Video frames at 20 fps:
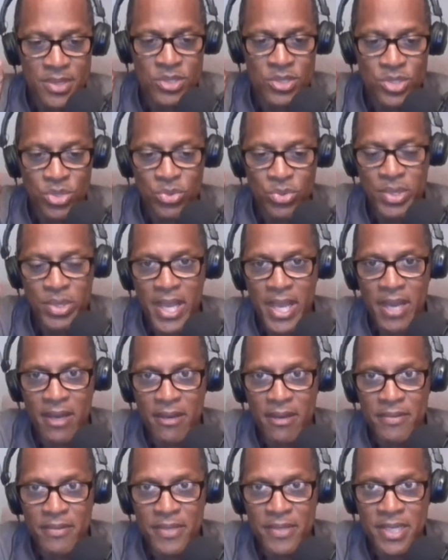Do we
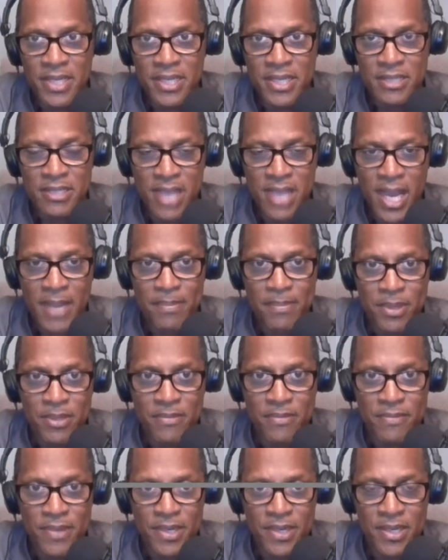have any type
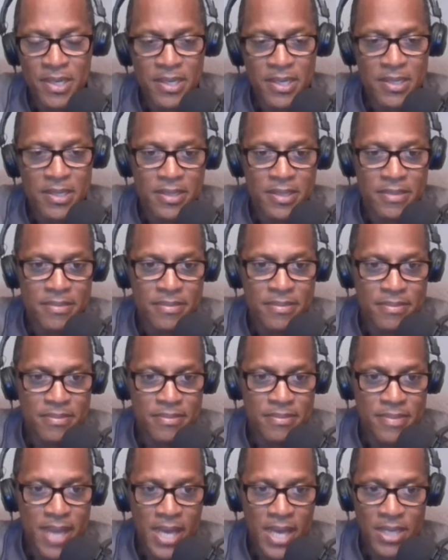of
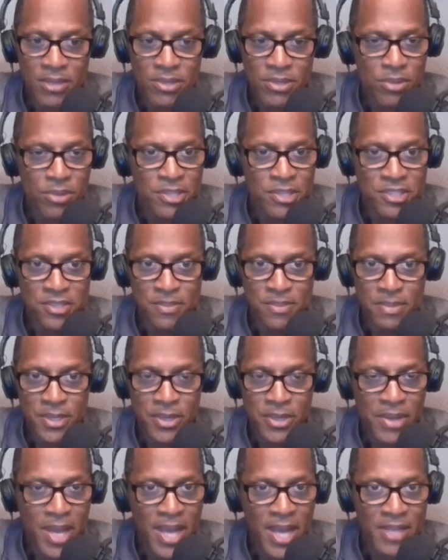I don't know,
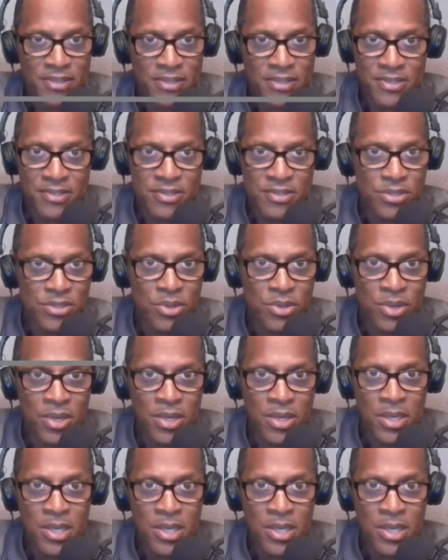disciplinary actions or